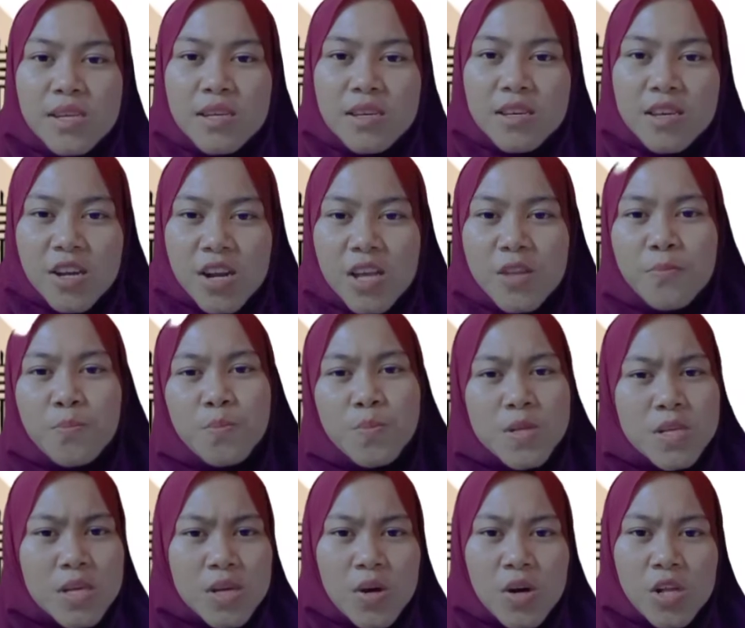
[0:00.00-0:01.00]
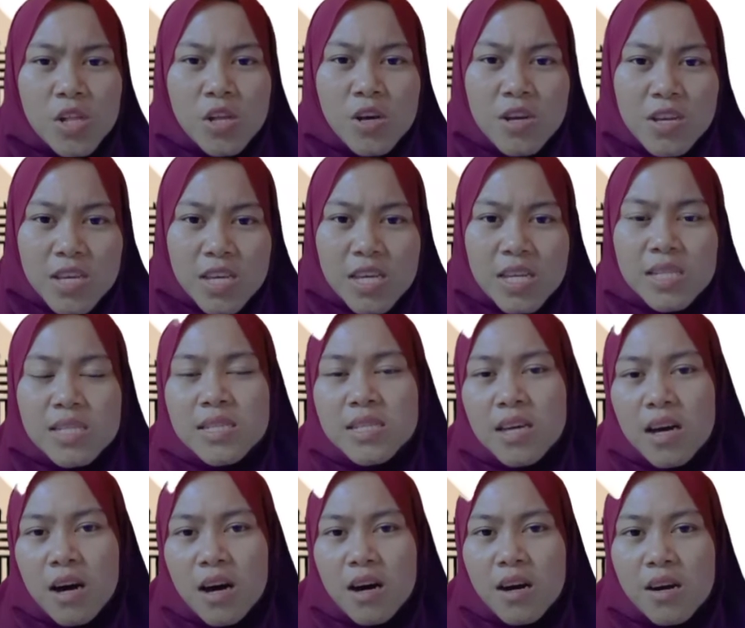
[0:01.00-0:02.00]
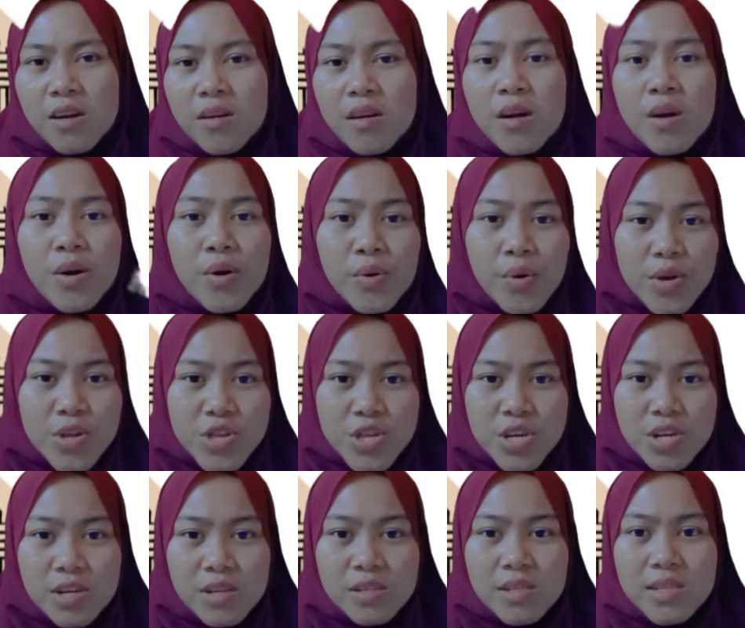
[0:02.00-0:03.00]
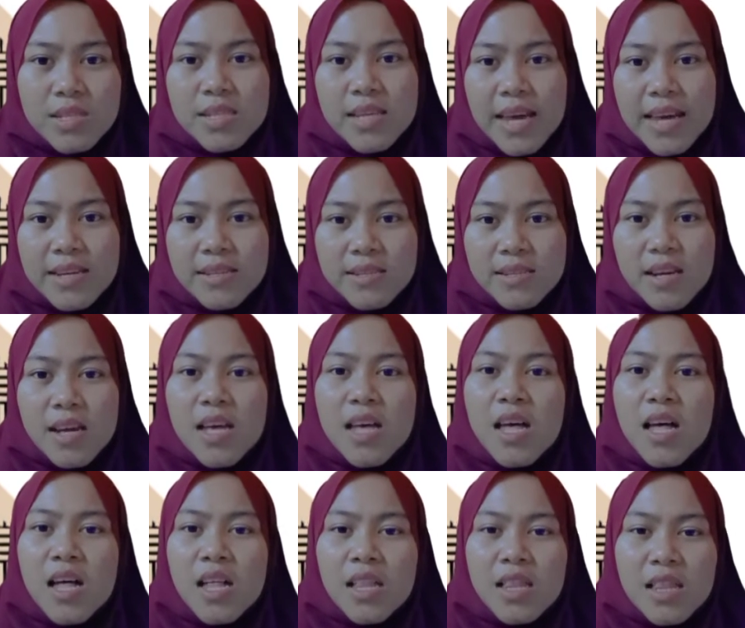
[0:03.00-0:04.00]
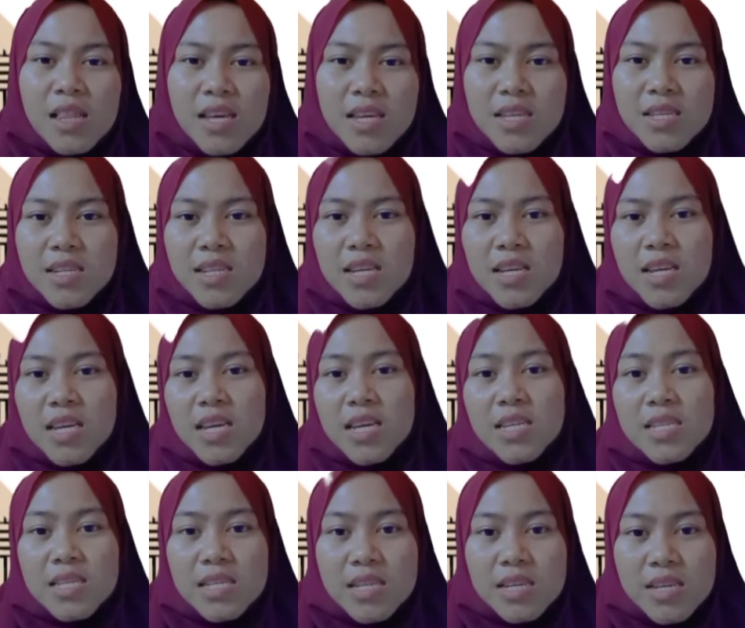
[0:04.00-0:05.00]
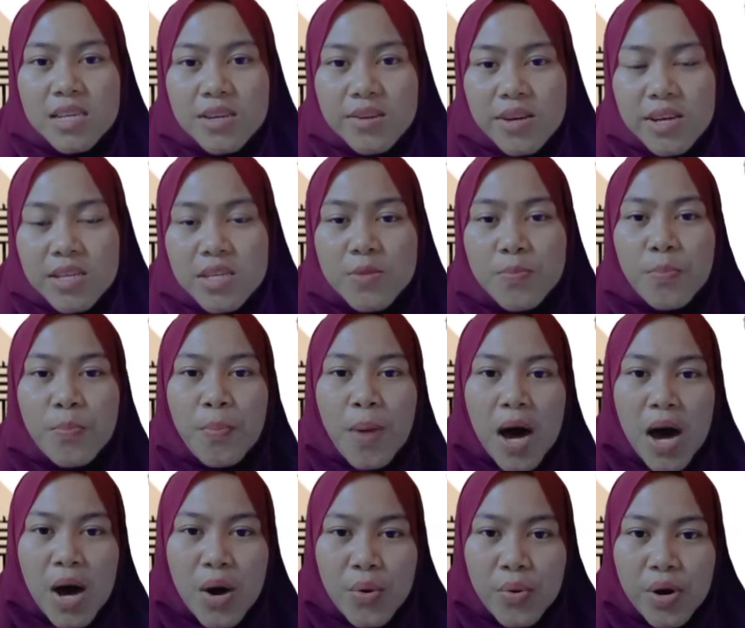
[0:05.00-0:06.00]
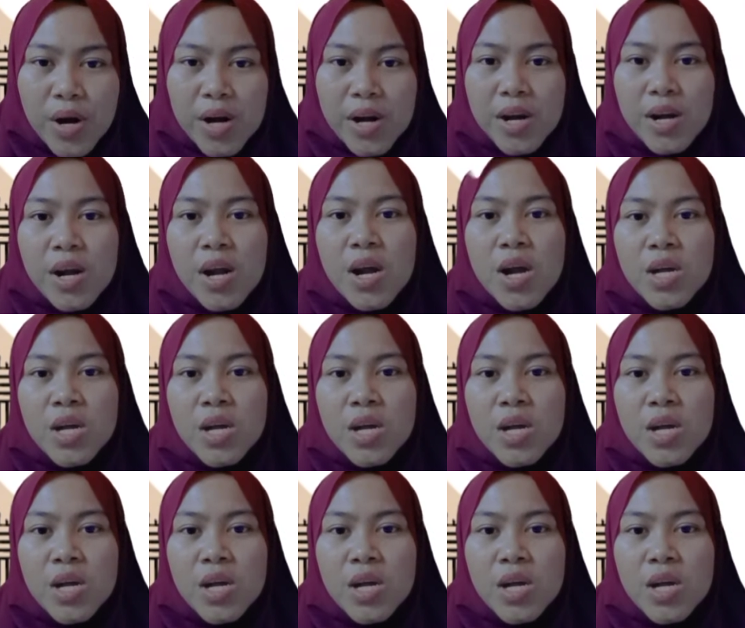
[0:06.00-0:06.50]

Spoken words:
the great psychologist Carl Rogers said, listening is the great power.